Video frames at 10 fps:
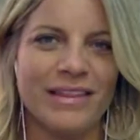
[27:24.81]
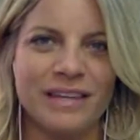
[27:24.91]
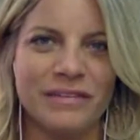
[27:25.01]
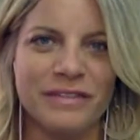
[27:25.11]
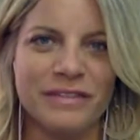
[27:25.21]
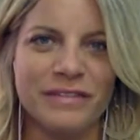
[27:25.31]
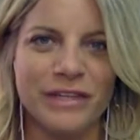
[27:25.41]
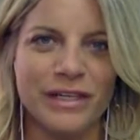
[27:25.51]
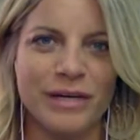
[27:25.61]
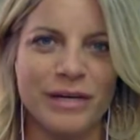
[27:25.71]
The life is
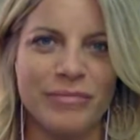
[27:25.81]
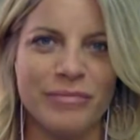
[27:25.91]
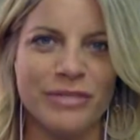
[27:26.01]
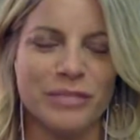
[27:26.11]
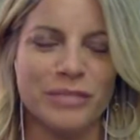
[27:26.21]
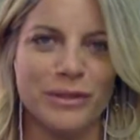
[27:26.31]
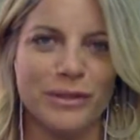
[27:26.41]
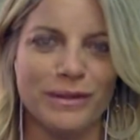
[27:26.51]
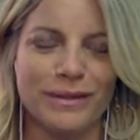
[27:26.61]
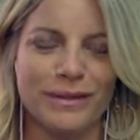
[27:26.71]
very
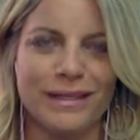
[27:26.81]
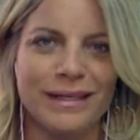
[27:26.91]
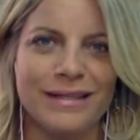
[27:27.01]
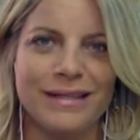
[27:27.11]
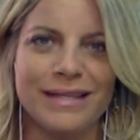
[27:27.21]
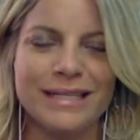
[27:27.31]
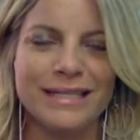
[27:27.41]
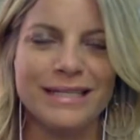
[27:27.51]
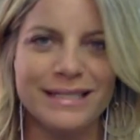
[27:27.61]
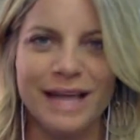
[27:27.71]
unpredictable and
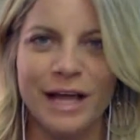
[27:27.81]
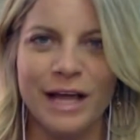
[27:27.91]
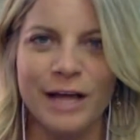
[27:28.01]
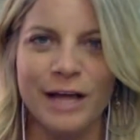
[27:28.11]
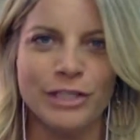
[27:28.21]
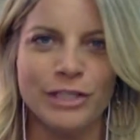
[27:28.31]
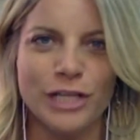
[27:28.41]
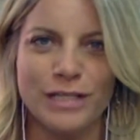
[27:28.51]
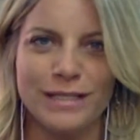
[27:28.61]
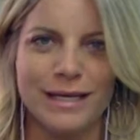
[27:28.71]
things take time to
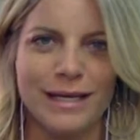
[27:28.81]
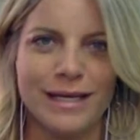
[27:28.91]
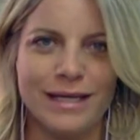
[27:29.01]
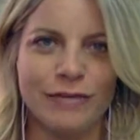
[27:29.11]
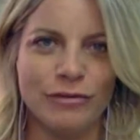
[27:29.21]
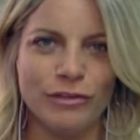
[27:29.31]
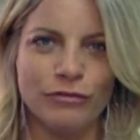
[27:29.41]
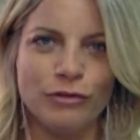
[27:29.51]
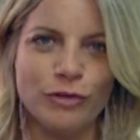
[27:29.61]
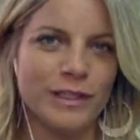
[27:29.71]
gestate and really
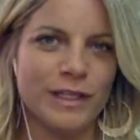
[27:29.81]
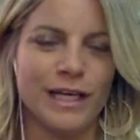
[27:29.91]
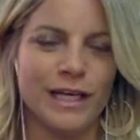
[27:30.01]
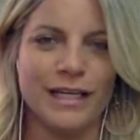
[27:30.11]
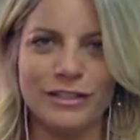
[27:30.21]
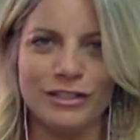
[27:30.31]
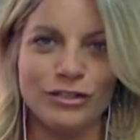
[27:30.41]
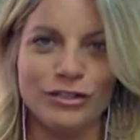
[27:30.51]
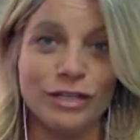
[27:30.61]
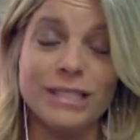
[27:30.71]
formulate, and
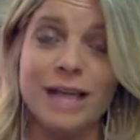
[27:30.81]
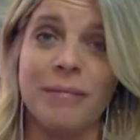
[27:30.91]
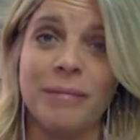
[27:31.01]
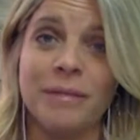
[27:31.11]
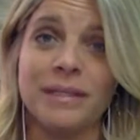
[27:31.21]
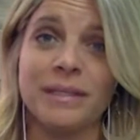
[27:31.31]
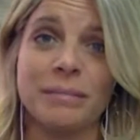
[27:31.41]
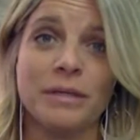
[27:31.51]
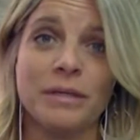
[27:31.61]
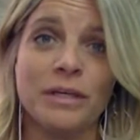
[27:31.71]
just trust that. But
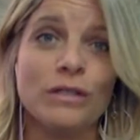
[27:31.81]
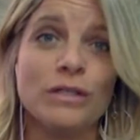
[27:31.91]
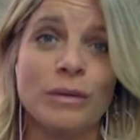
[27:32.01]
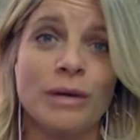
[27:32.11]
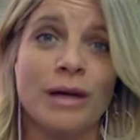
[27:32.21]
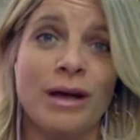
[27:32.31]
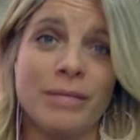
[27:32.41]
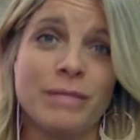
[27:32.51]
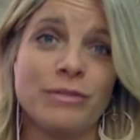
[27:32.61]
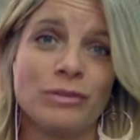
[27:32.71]
keep showing
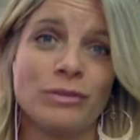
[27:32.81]
up